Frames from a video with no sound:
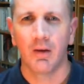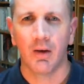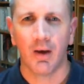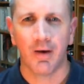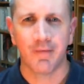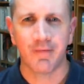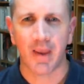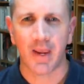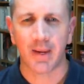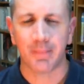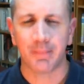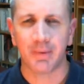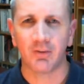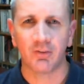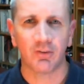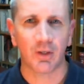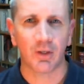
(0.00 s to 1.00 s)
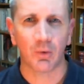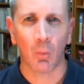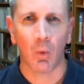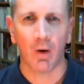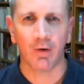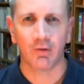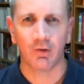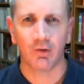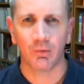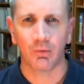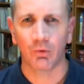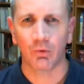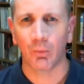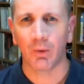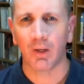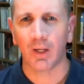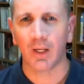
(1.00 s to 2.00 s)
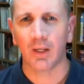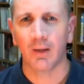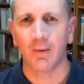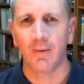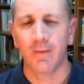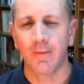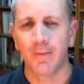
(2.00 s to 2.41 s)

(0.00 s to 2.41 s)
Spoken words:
of ABC123.